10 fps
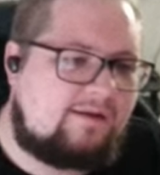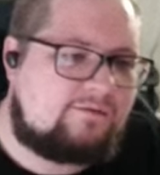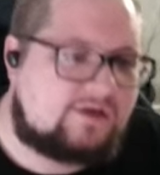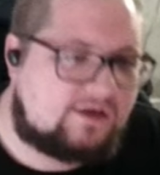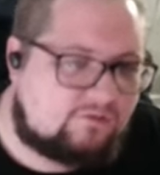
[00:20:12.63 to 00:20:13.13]
That
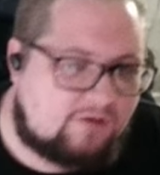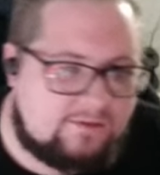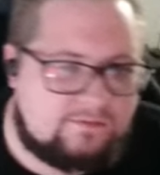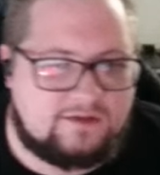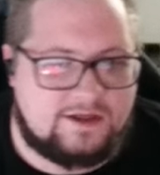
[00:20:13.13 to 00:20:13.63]
was an
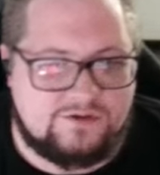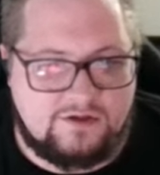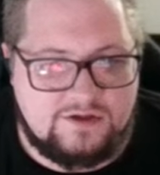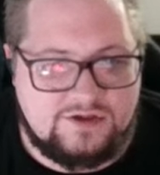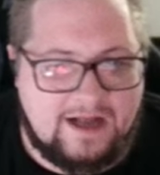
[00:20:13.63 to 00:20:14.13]
incredible Legend
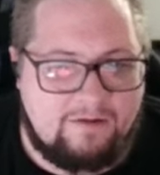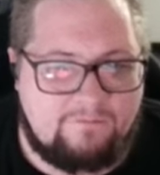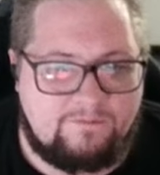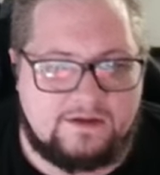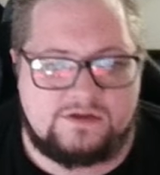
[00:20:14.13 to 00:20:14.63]
run. Shadow
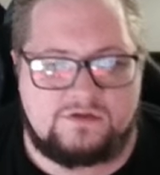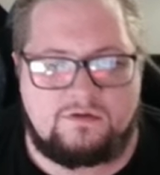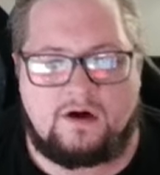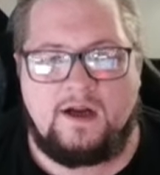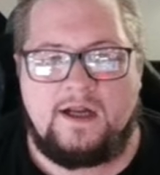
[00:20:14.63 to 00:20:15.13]

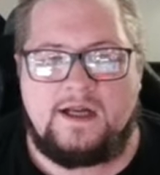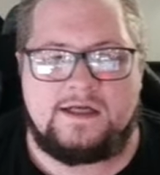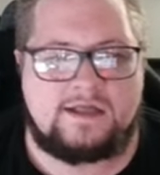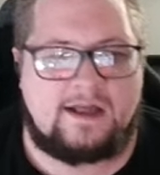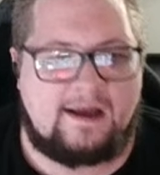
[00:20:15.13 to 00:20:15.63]
Venusaur
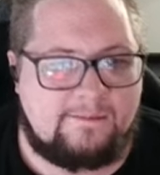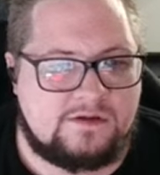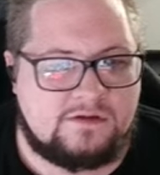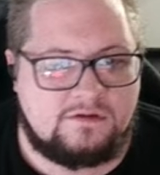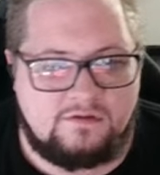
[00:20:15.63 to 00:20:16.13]
is an
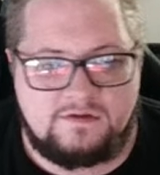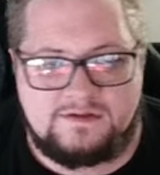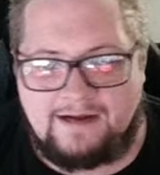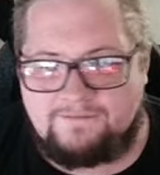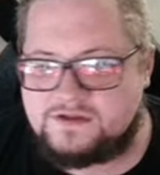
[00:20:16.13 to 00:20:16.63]
absolute
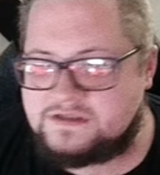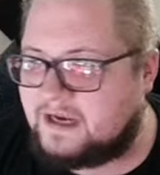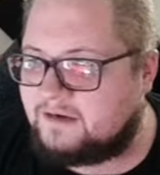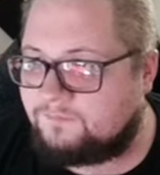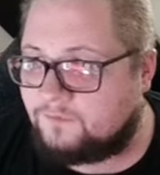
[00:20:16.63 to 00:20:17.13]

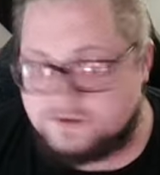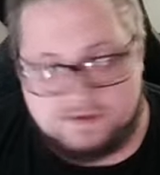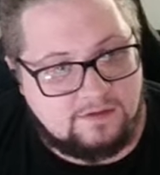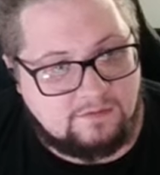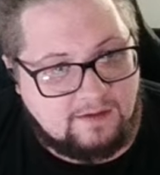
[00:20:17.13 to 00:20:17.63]
devastating force
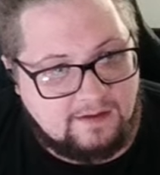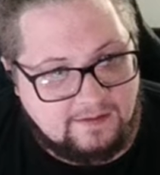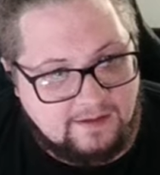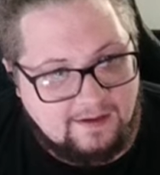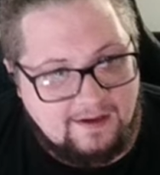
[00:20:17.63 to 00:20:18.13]
in the Great
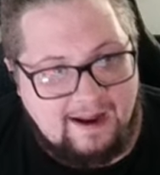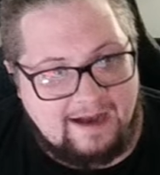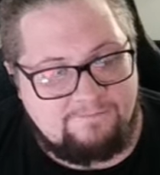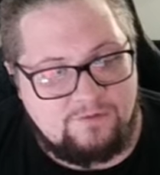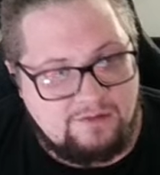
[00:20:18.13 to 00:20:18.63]
League. And
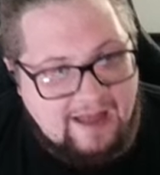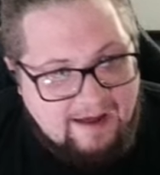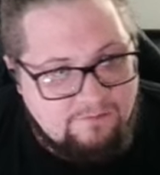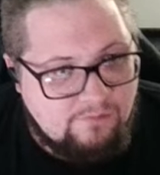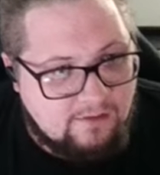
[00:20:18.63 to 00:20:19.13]
if you
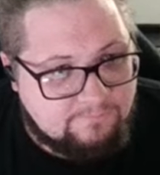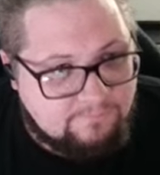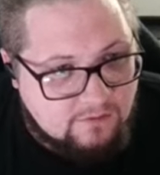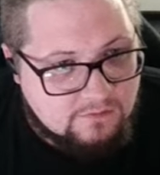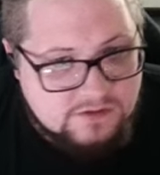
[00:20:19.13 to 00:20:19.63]
have one,
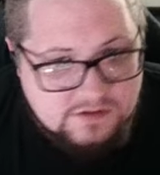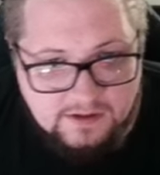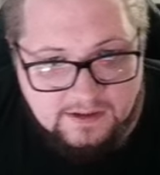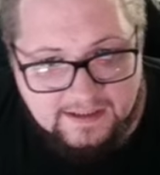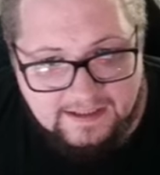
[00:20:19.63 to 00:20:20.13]
folks,
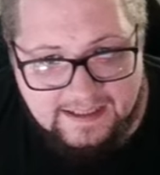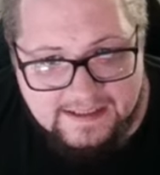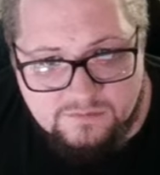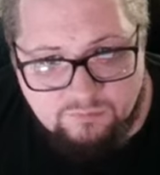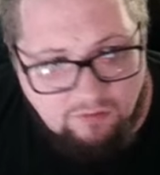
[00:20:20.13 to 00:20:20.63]

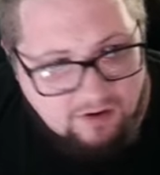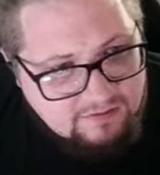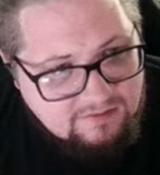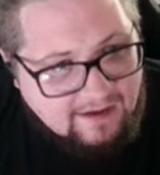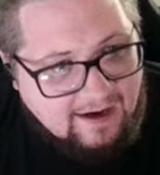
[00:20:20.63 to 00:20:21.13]
it's
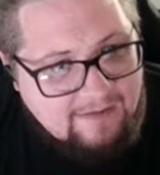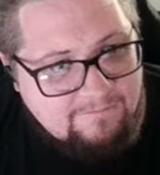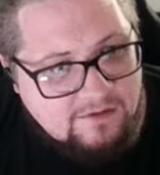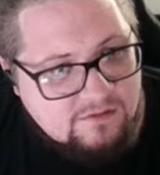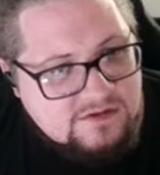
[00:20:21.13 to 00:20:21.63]
worth it. I've
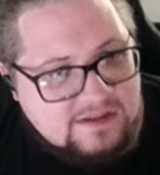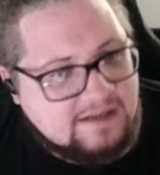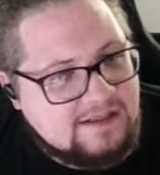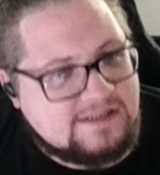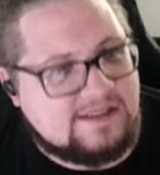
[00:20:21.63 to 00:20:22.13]
used it.
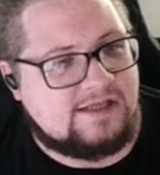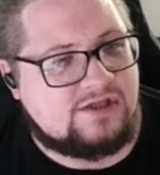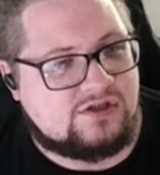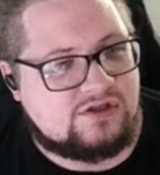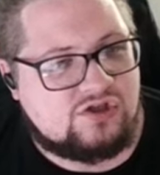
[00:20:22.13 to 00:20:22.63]
This thing
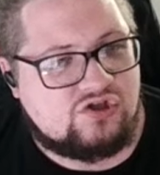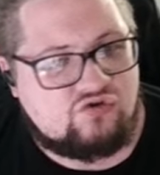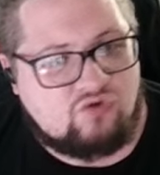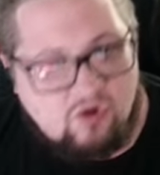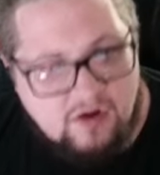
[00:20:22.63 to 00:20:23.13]
just
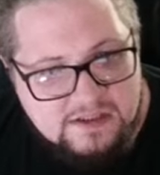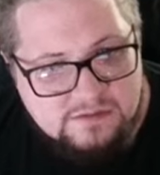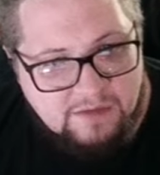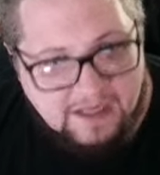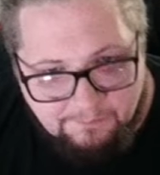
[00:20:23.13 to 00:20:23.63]
destroys
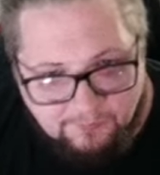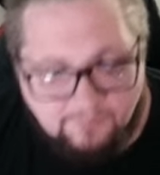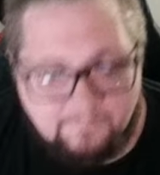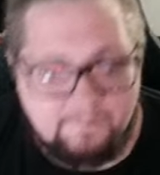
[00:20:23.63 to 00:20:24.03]
people.